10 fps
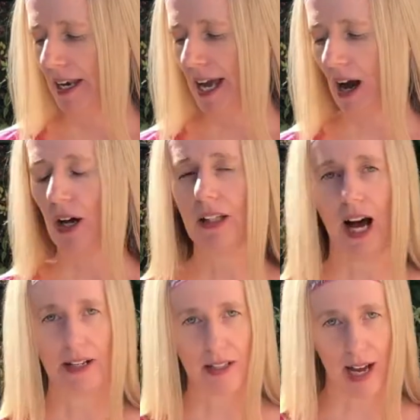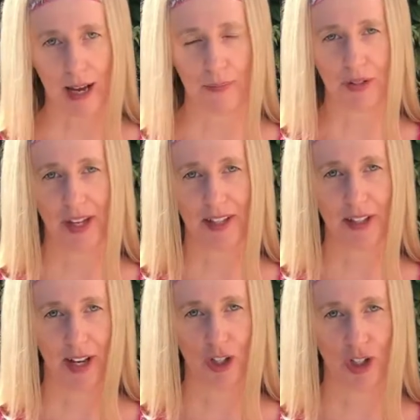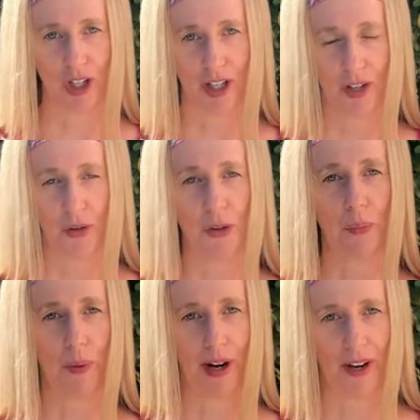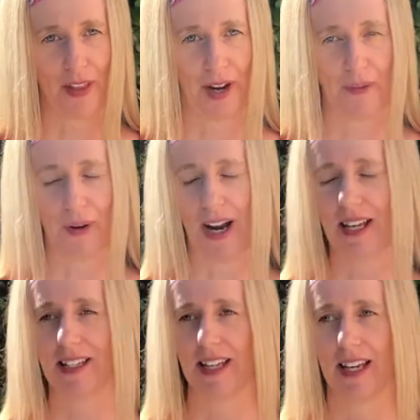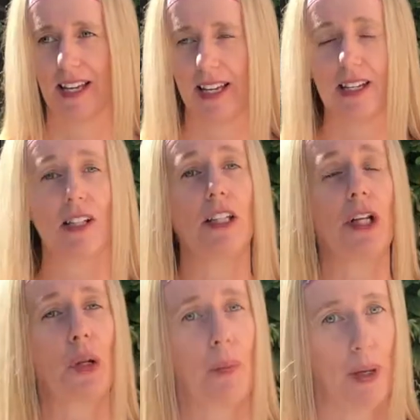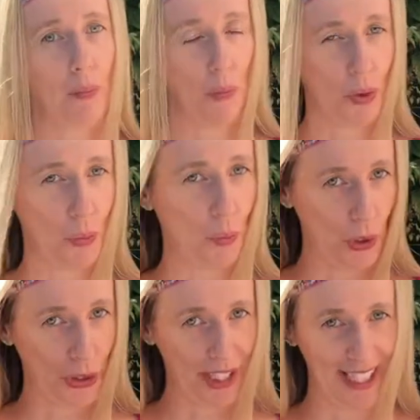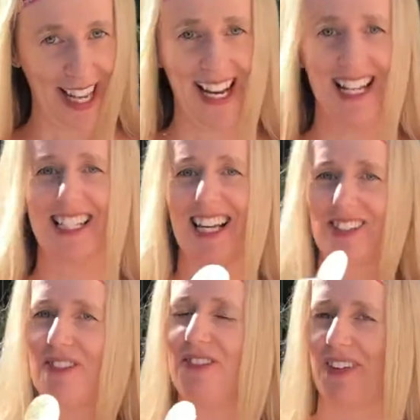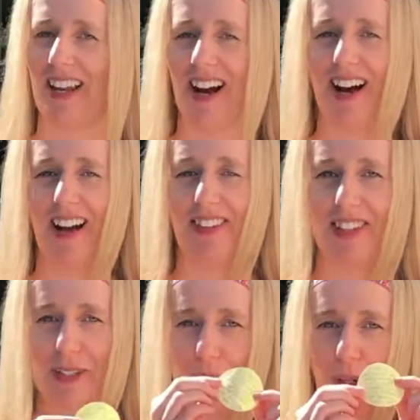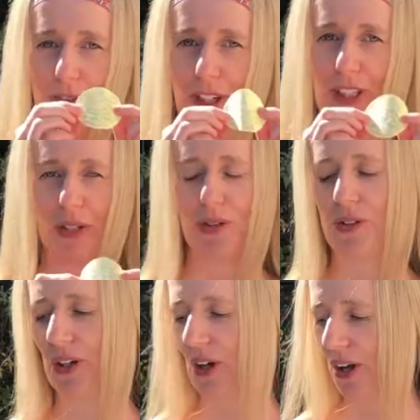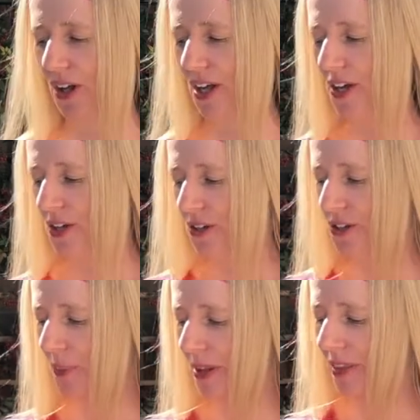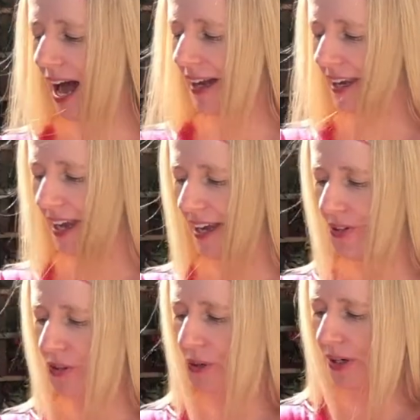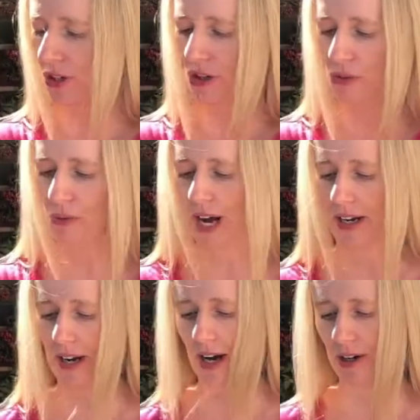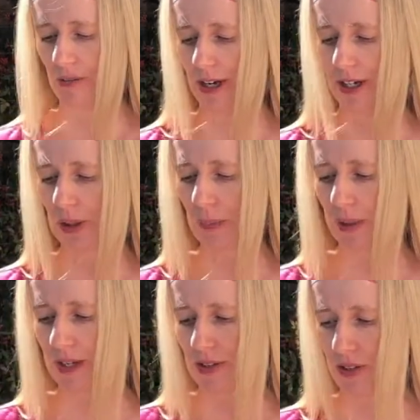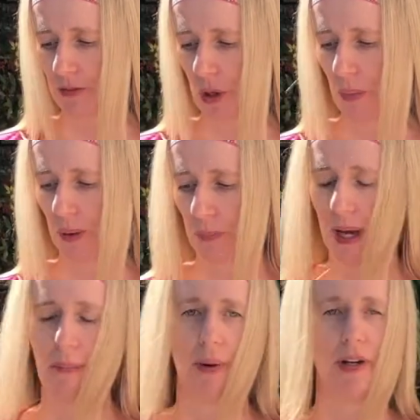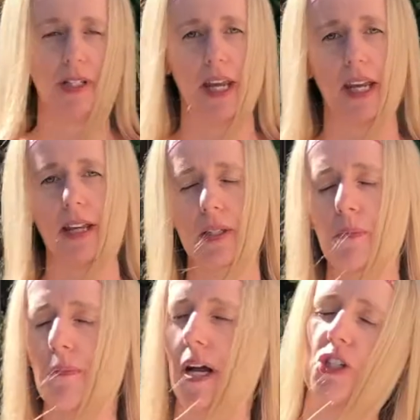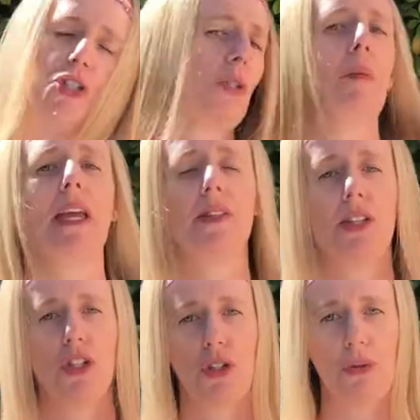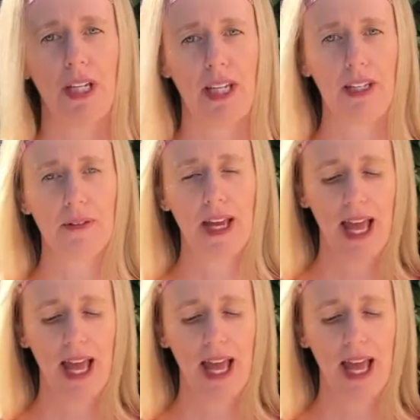Now, a lot of times the intention or the prayer that I write is a little bit more wordy and it doesn't fit on this perfect little circle. So in that case, you can just write it on a regular piece of notebook paper, taking as much space as you need.